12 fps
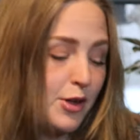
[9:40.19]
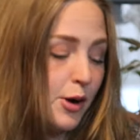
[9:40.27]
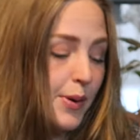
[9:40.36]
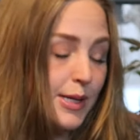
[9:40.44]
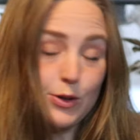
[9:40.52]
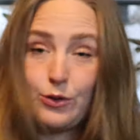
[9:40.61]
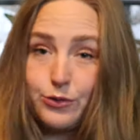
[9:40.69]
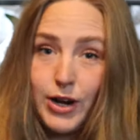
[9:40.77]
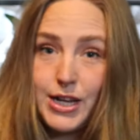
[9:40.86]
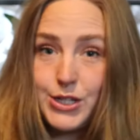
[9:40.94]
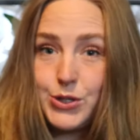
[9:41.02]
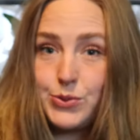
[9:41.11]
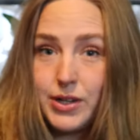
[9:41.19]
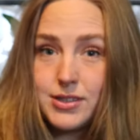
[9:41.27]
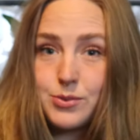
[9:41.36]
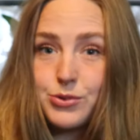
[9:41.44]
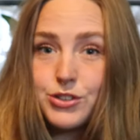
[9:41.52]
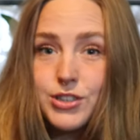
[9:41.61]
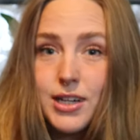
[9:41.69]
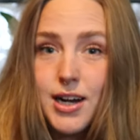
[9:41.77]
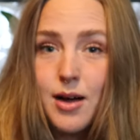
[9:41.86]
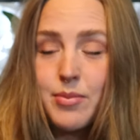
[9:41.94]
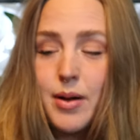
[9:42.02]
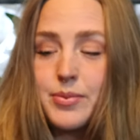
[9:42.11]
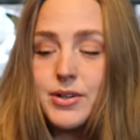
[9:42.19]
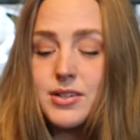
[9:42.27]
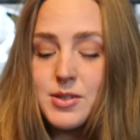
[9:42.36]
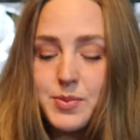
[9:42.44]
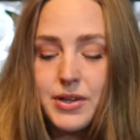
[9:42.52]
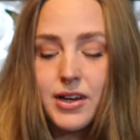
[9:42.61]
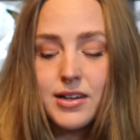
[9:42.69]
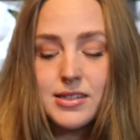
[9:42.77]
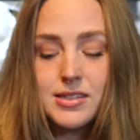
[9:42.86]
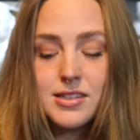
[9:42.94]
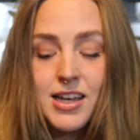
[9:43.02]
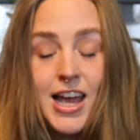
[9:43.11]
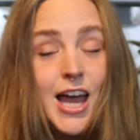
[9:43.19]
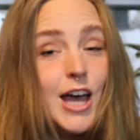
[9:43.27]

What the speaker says: that away to a friend who does appreciate hot peppers because